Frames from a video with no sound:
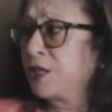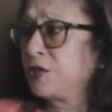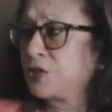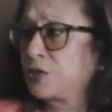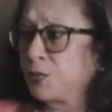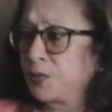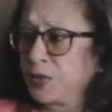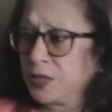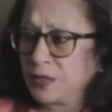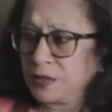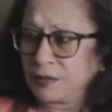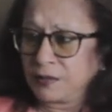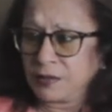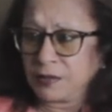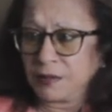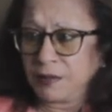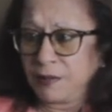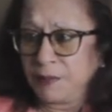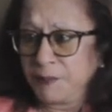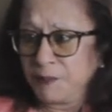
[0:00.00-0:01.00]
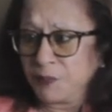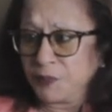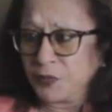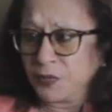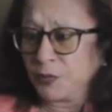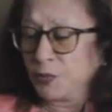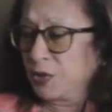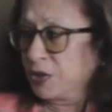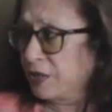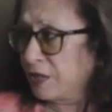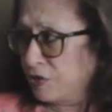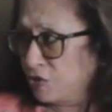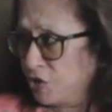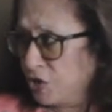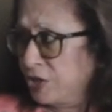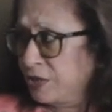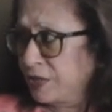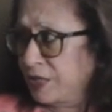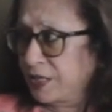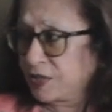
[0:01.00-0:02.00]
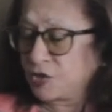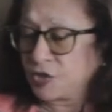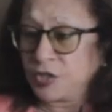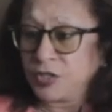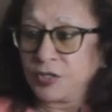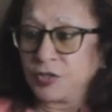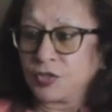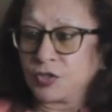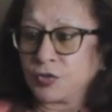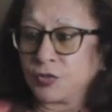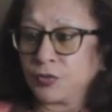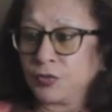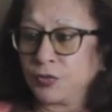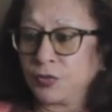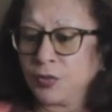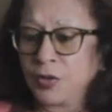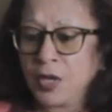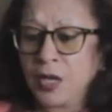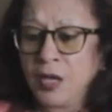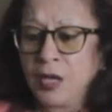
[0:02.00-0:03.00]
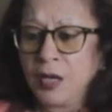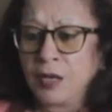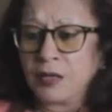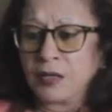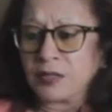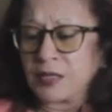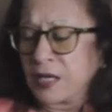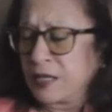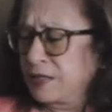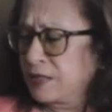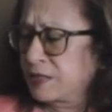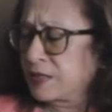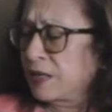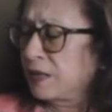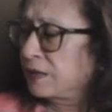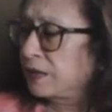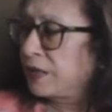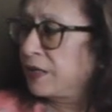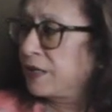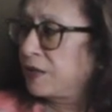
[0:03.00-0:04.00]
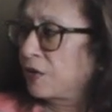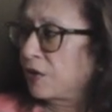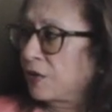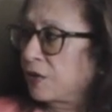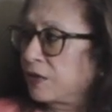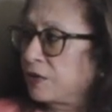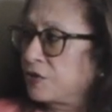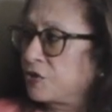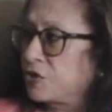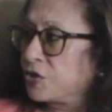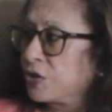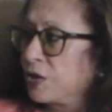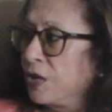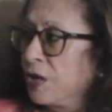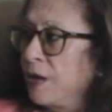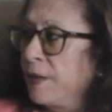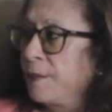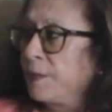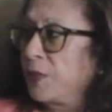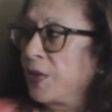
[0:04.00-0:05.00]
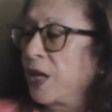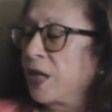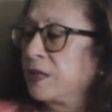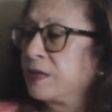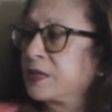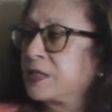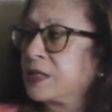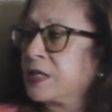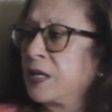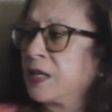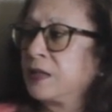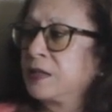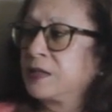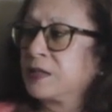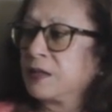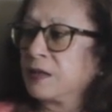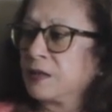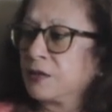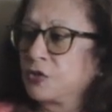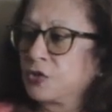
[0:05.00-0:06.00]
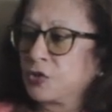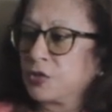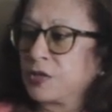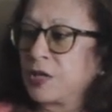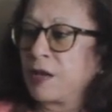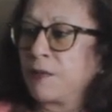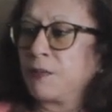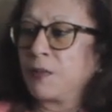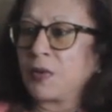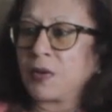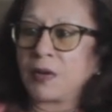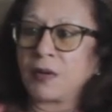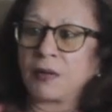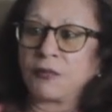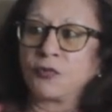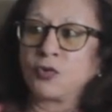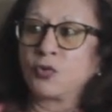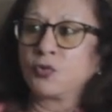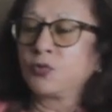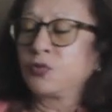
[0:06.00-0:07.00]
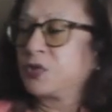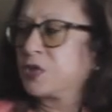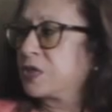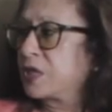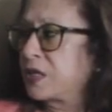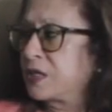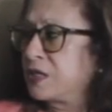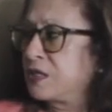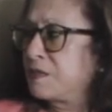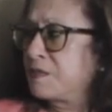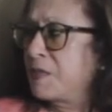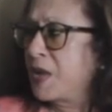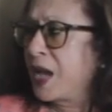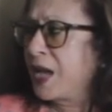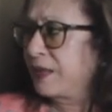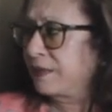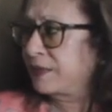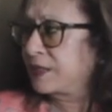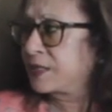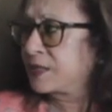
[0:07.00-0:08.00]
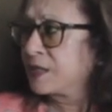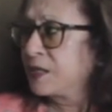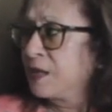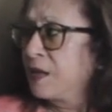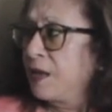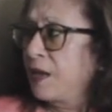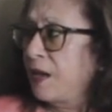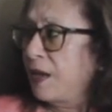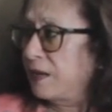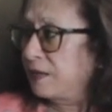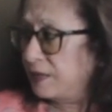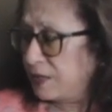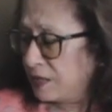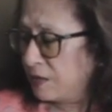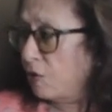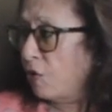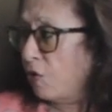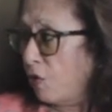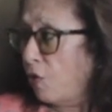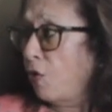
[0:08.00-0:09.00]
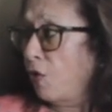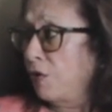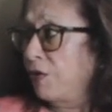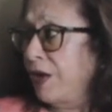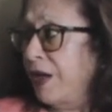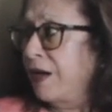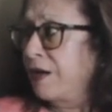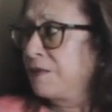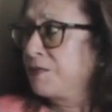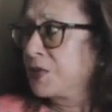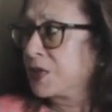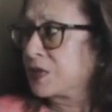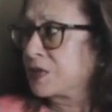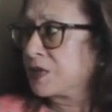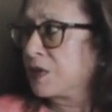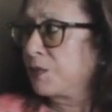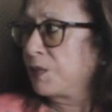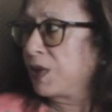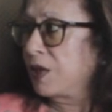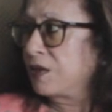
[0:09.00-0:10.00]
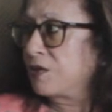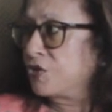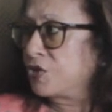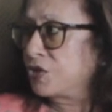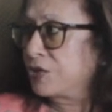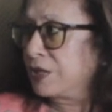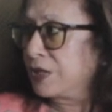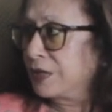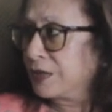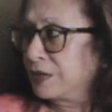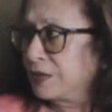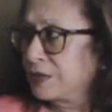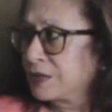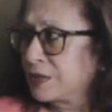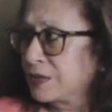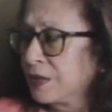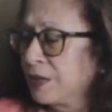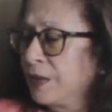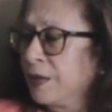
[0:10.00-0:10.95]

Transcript: went with Ajit actually to, I think, Sangli College and said to them, have you studied math? And they all had because they were engineers.